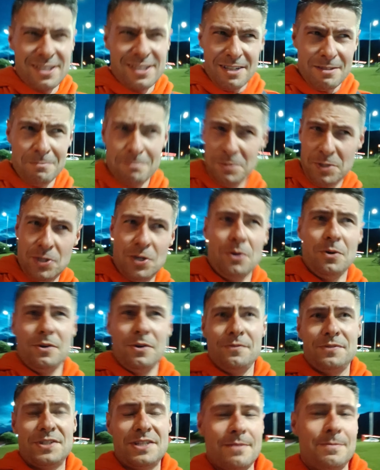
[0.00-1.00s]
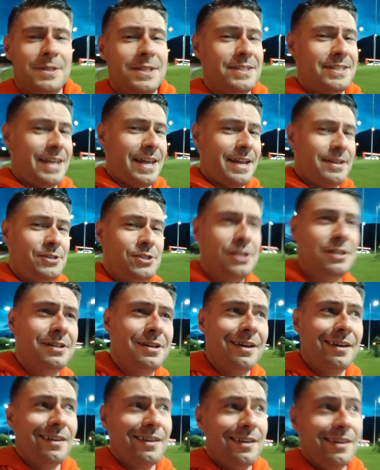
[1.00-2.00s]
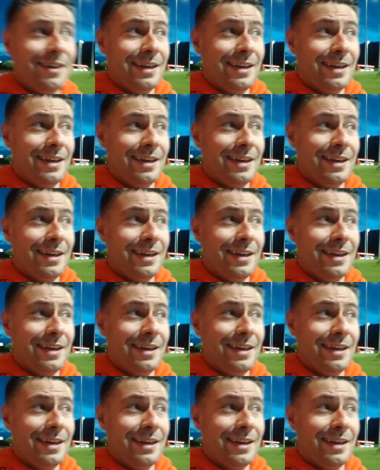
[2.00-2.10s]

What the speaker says: some sort of stabilization.